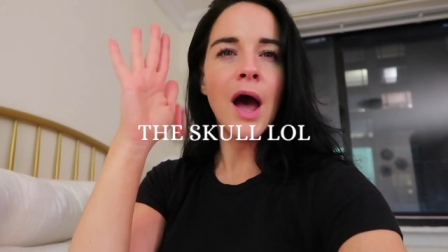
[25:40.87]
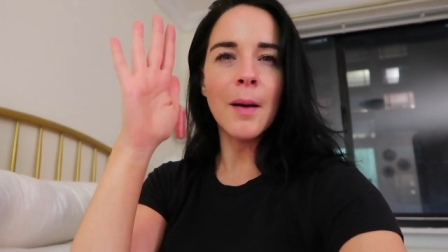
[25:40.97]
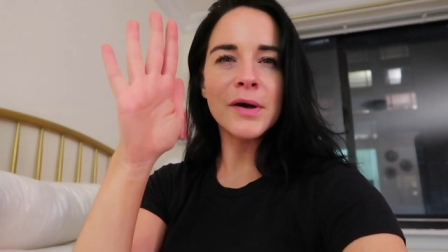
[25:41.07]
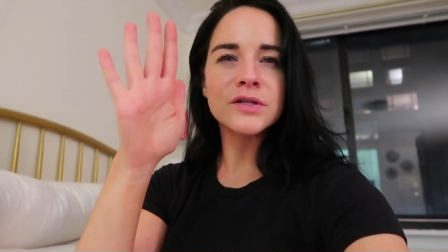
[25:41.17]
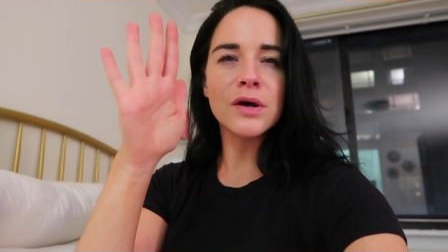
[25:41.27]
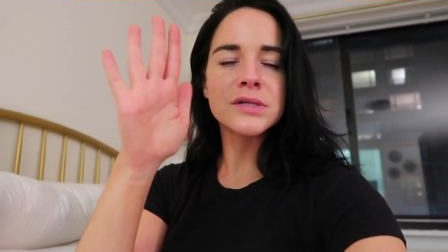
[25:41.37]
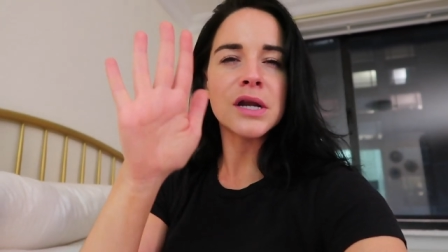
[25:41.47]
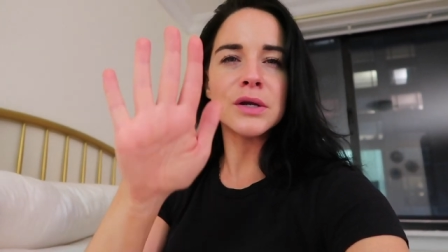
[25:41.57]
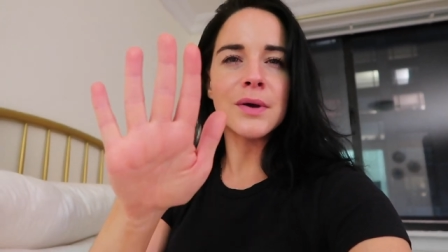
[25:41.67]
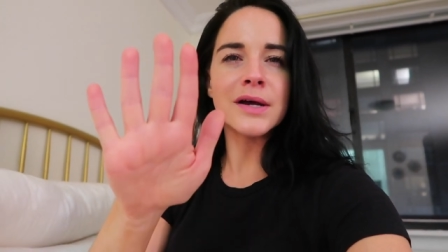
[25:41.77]
I'm
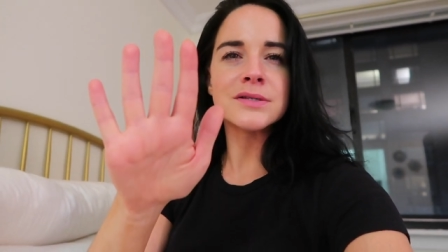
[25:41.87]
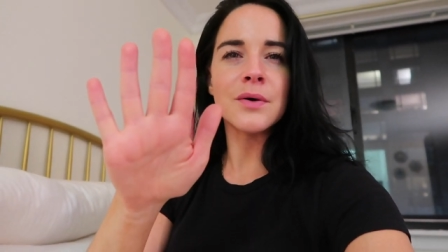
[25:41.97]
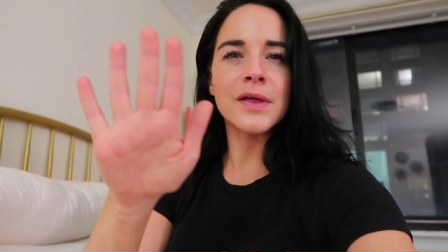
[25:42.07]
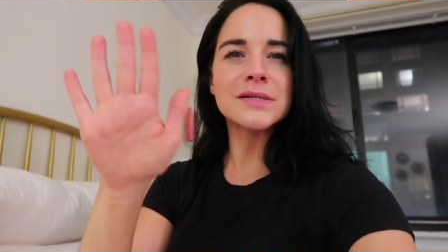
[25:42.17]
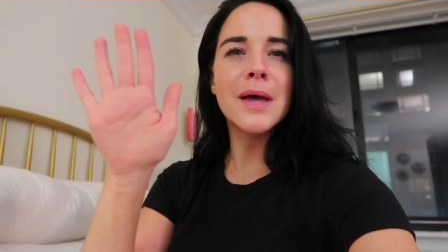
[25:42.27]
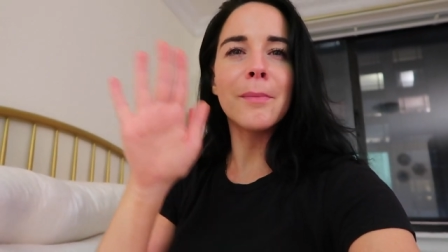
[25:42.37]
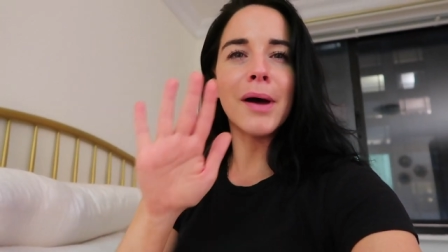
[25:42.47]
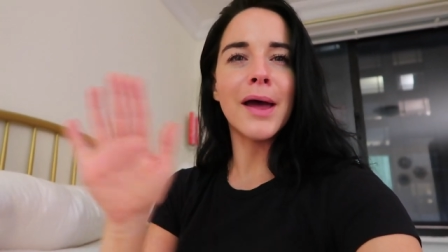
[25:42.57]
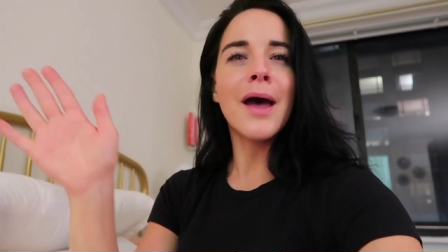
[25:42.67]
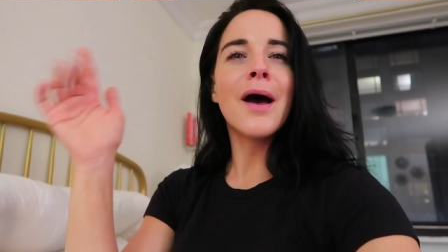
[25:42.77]
exhausted, you guys know this. But